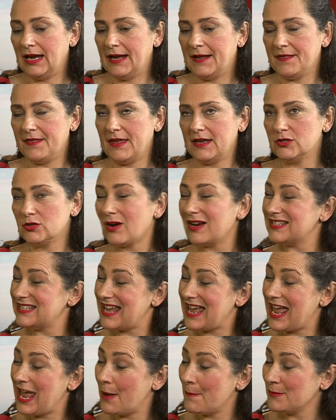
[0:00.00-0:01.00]
they try
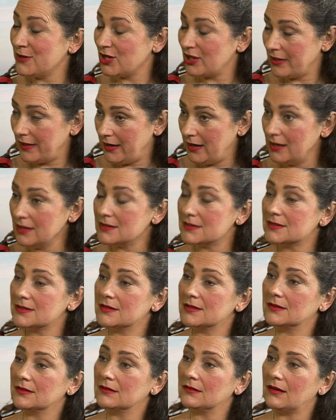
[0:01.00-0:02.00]
to emulate
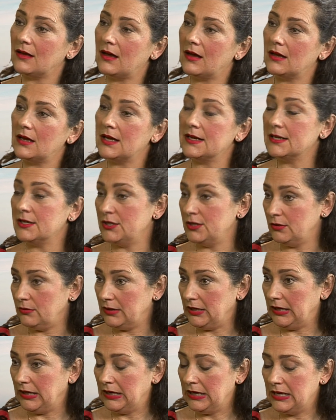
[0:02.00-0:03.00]
an
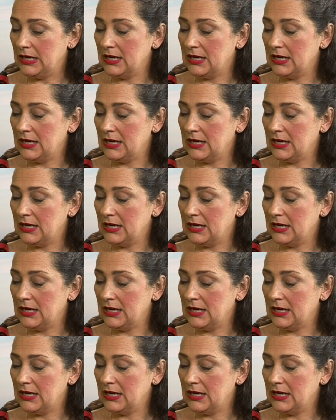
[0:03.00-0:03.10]
annuity.